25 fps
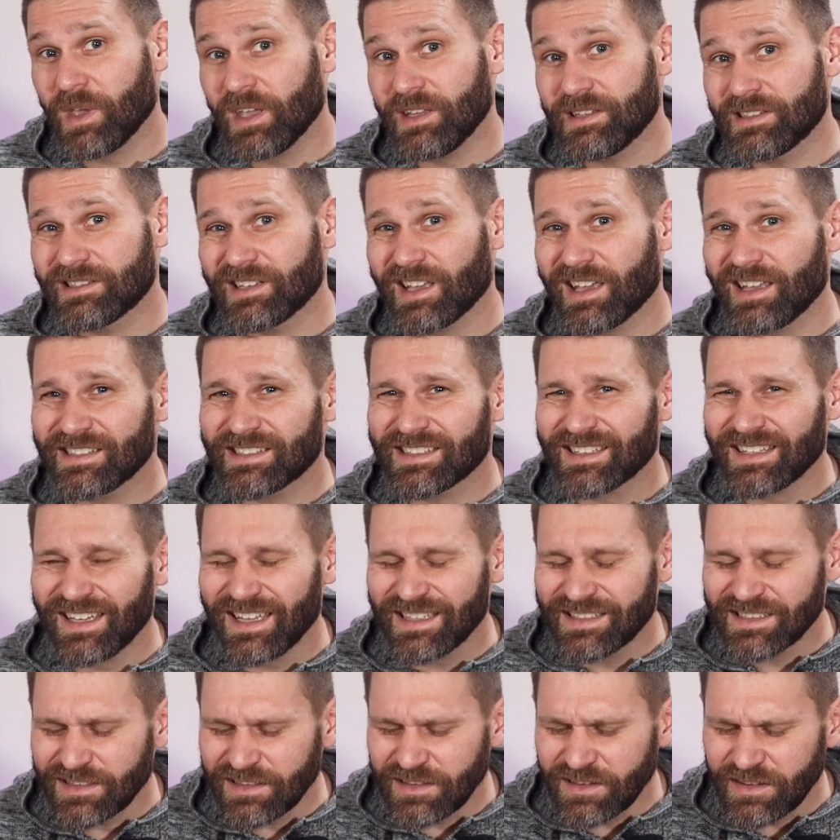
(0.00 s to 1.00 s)
made sense.
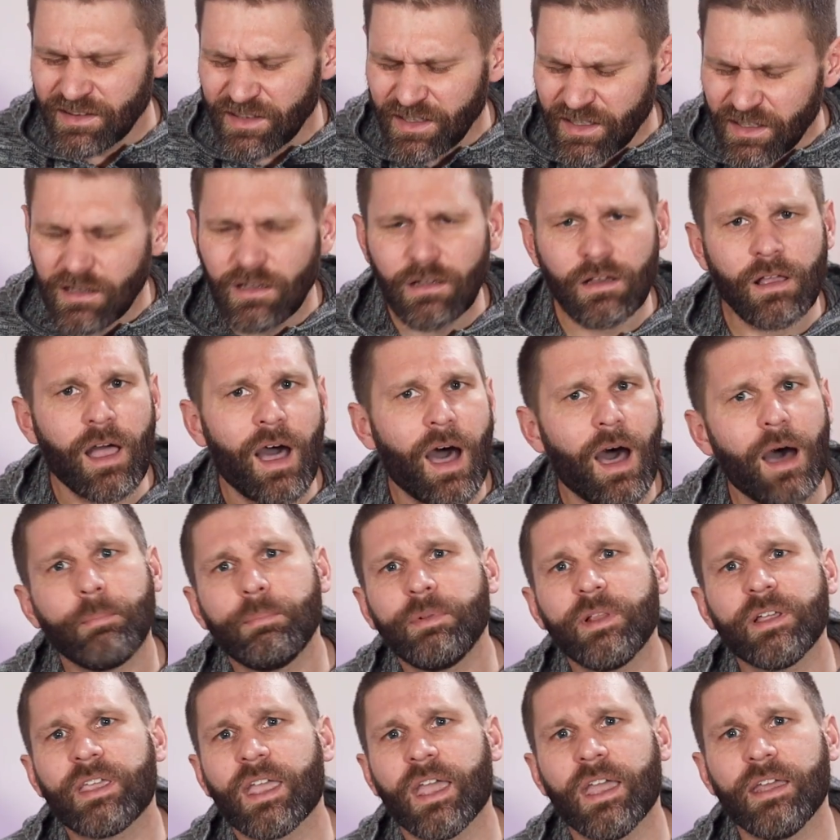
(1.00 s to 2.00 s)
It's a little
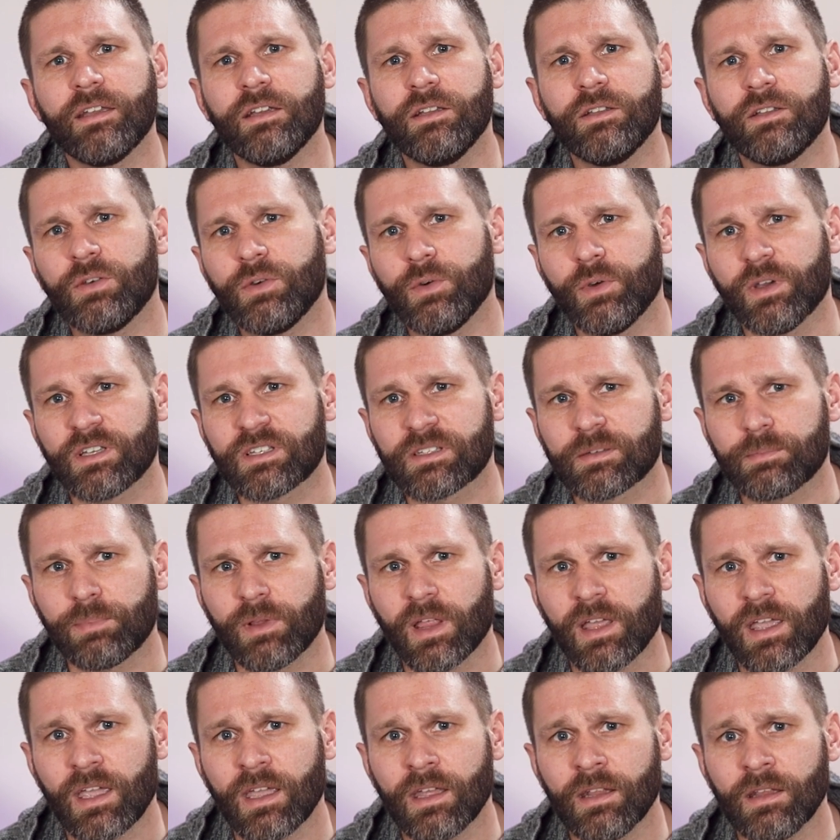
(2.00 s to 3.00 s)
complicated to
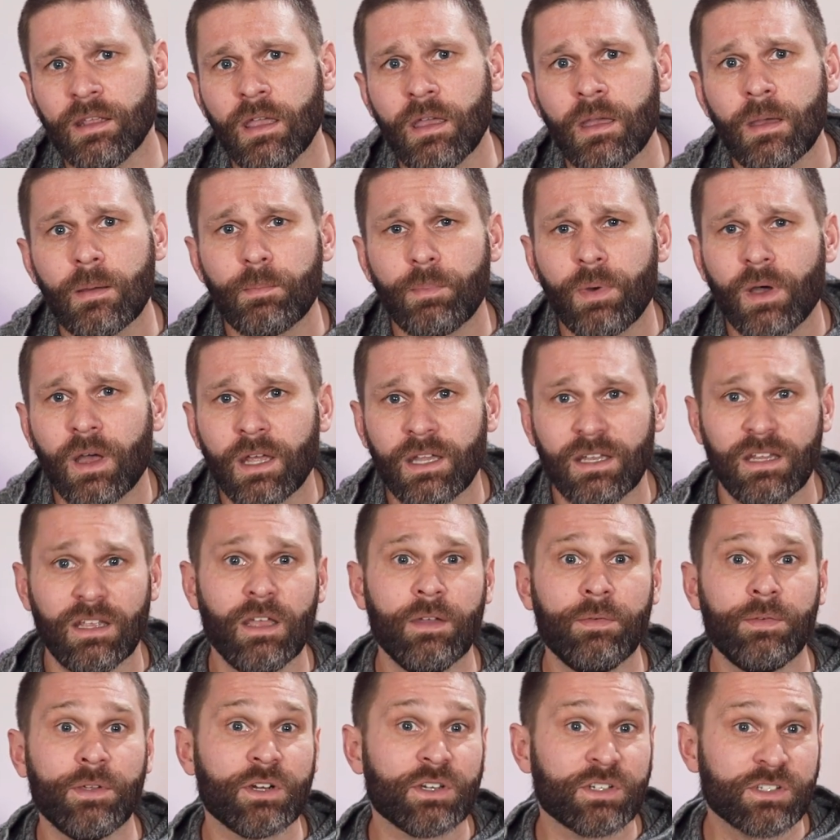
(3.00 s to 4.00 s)
explain, but
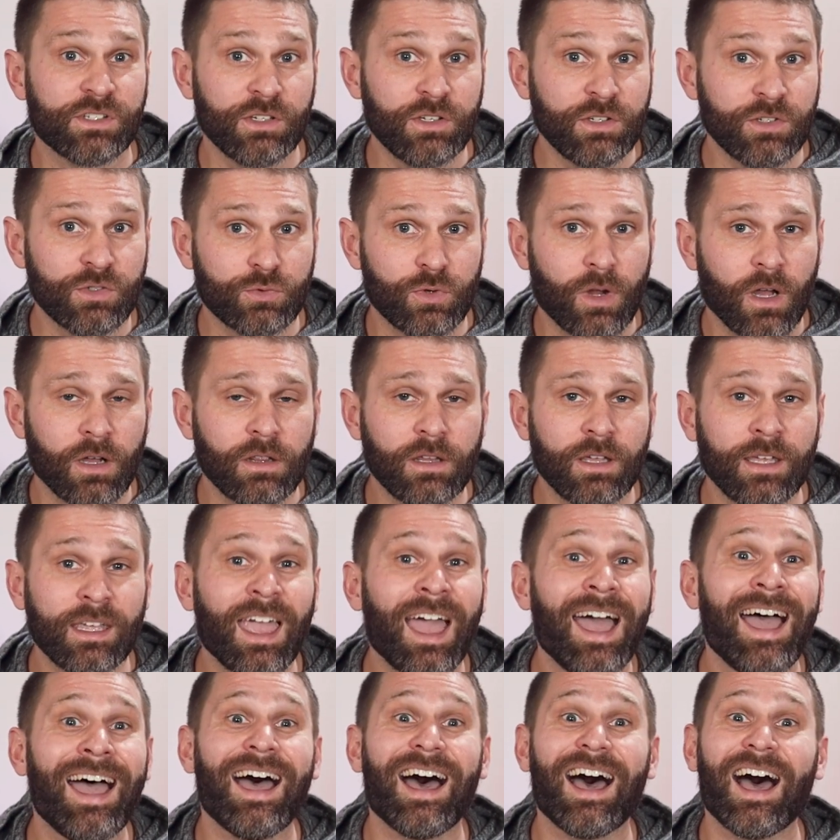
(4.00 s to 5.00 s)
if you're still
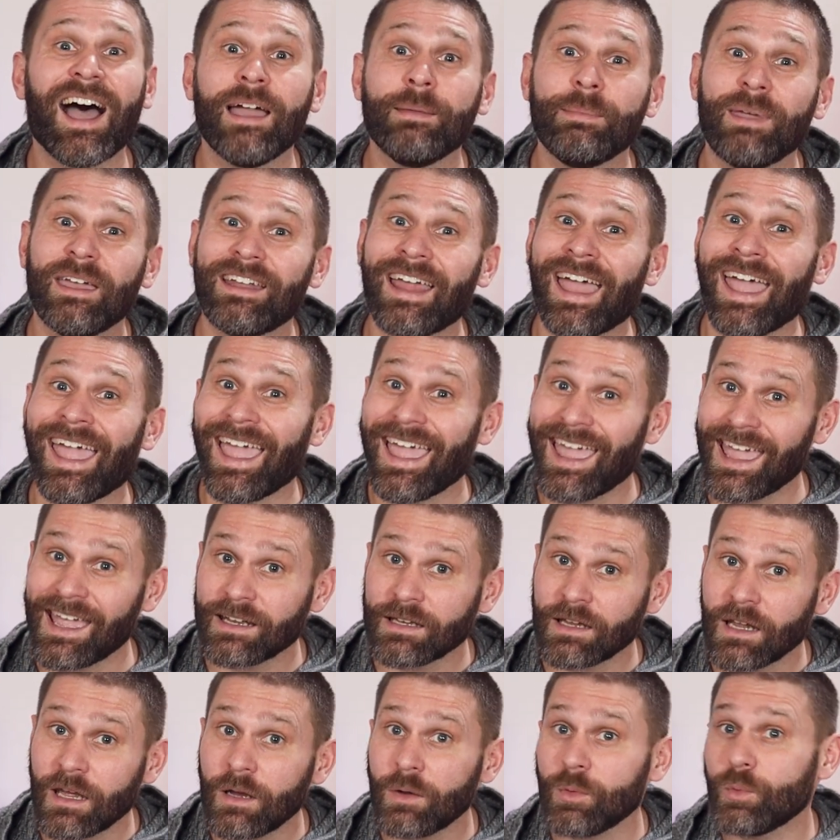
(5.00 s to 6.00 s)
struggling, I made a
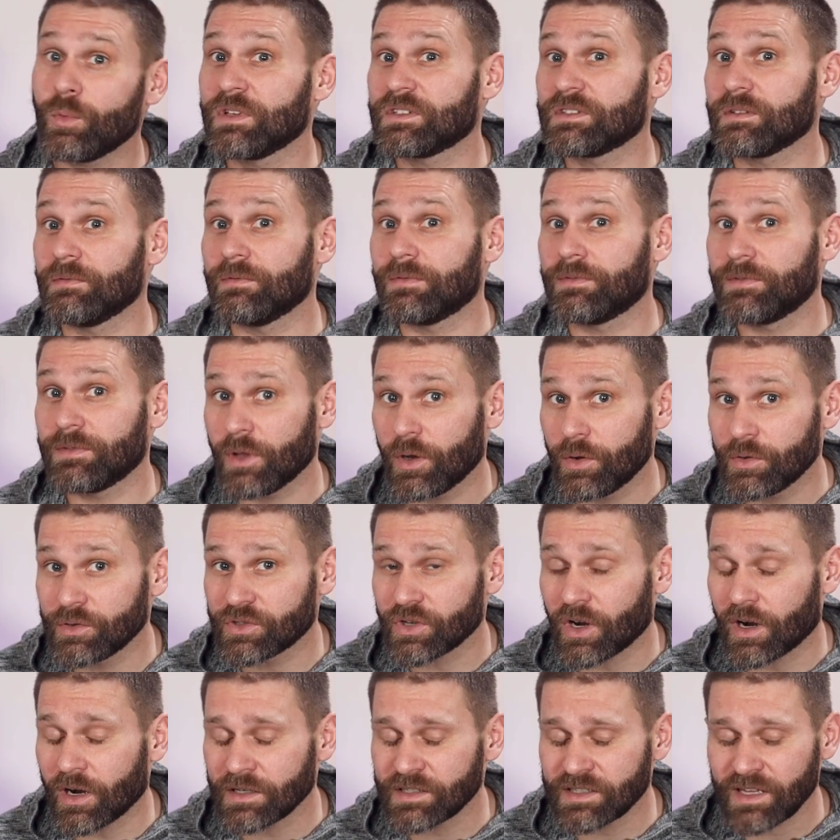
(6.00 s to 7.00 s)
handout with some
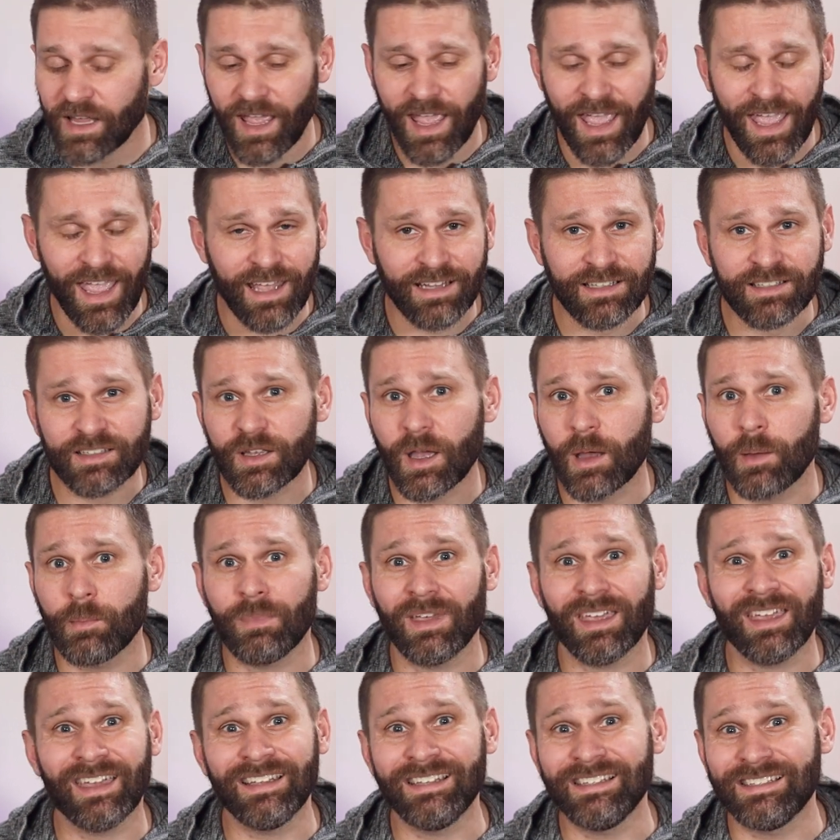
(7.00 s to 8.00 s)
flowcharts and
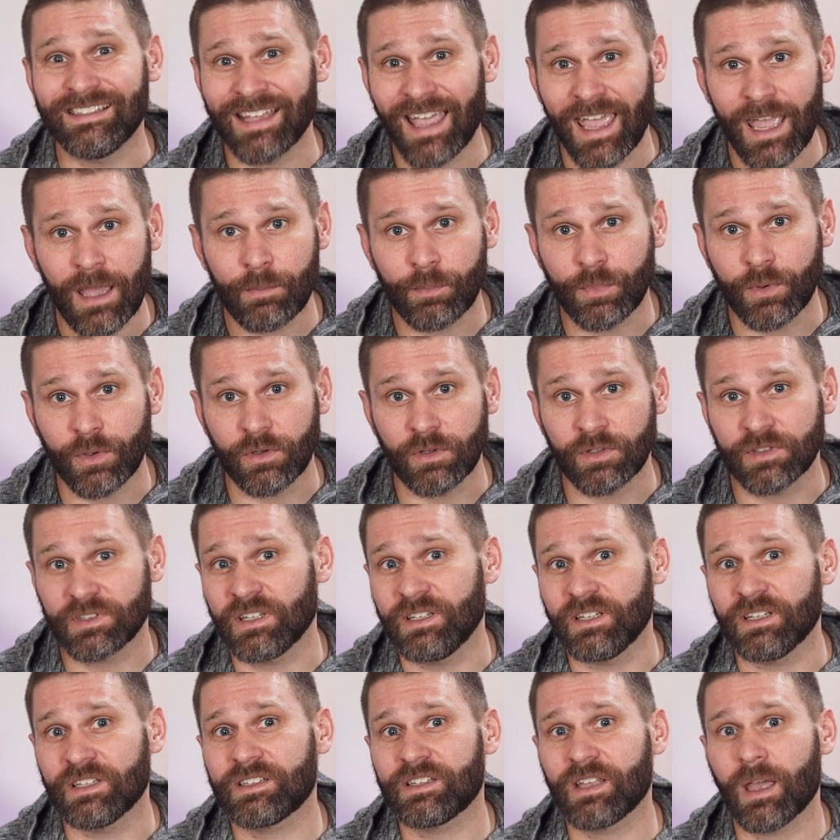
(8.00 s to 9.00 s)
some examples
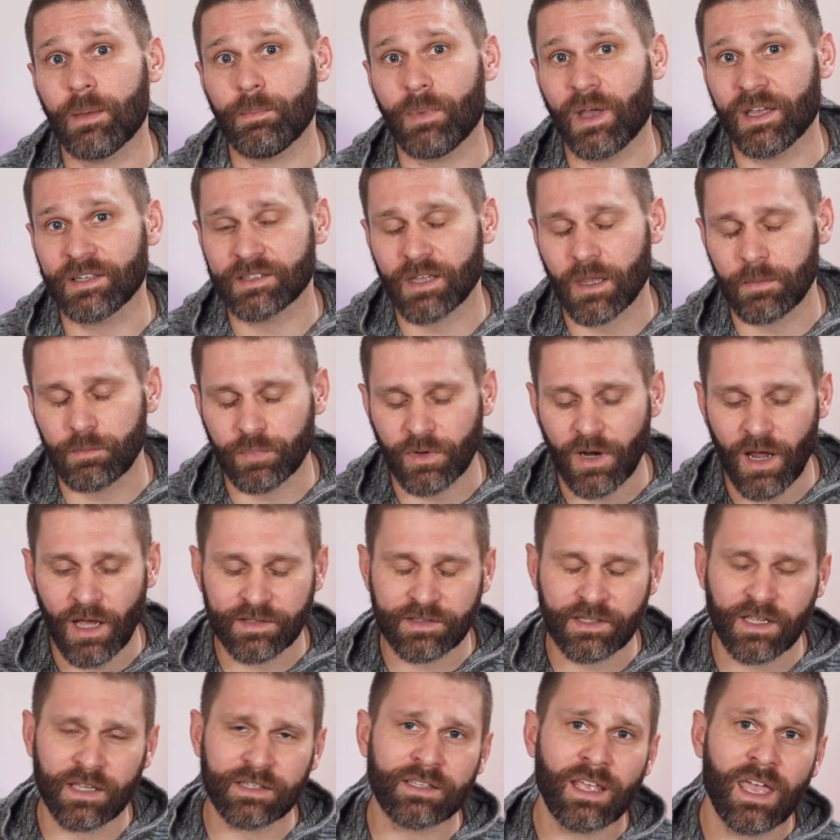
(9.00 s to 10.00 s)
in a step-by-step
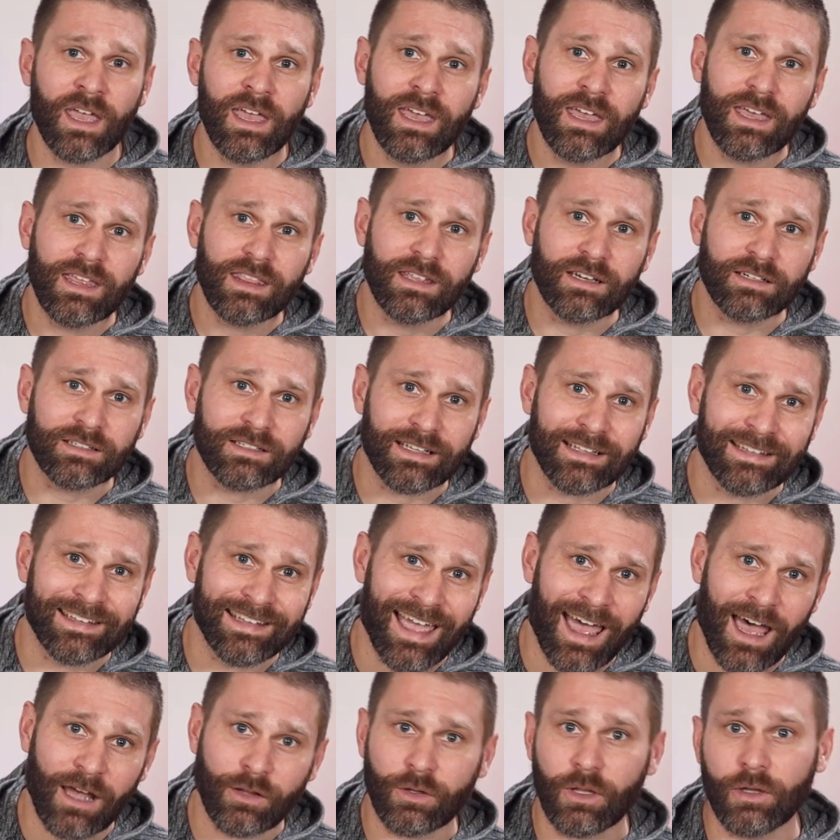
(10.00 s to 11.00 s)
process. There's a
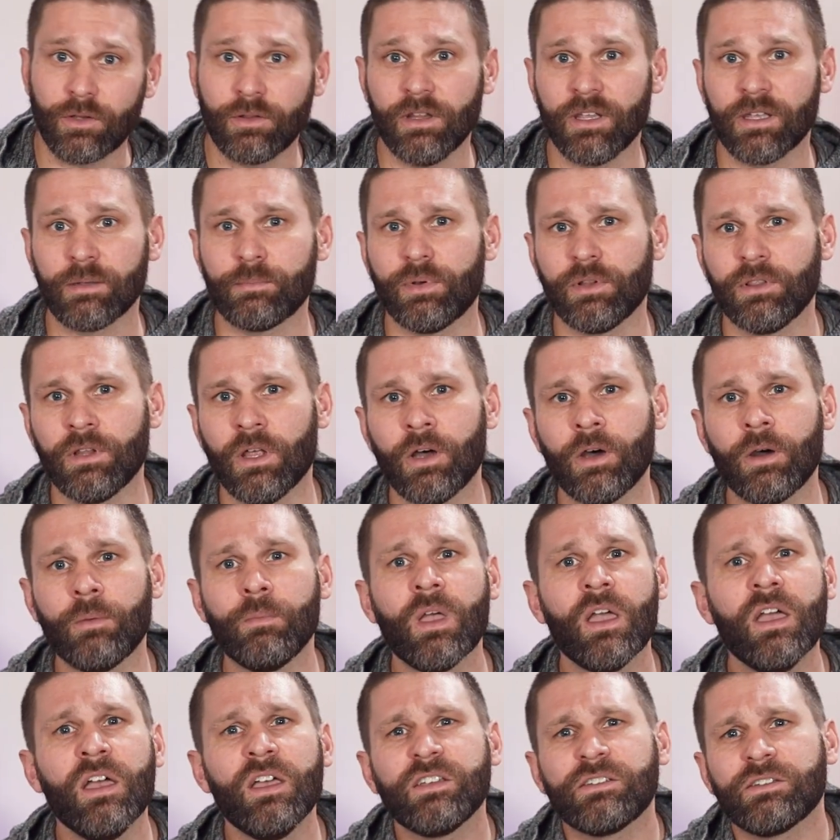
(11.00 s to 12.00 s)
download link below.
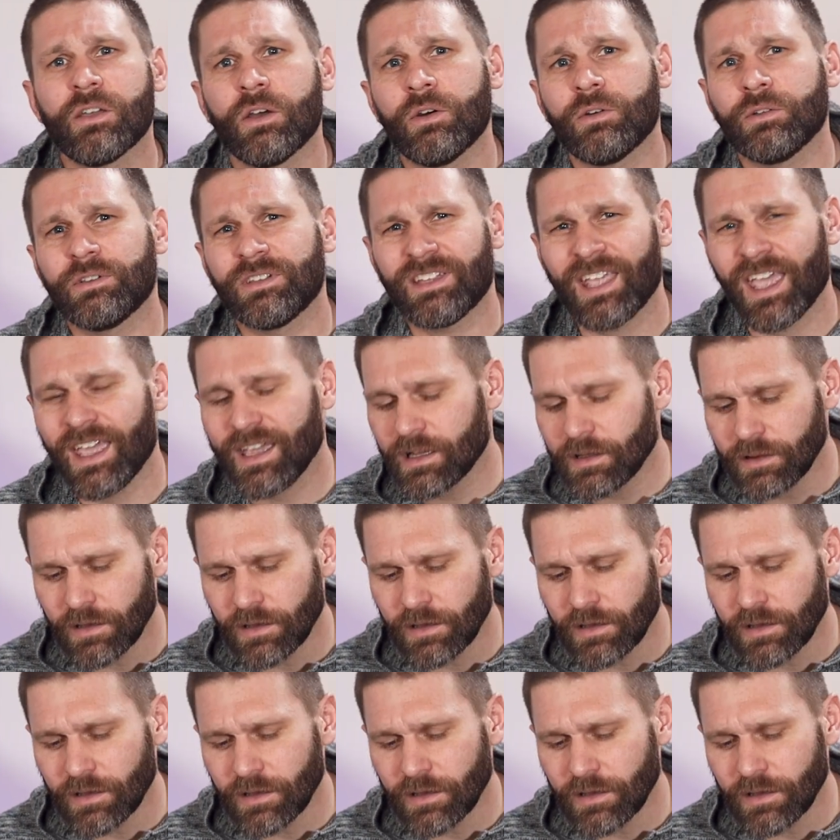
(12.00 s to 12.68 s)
So take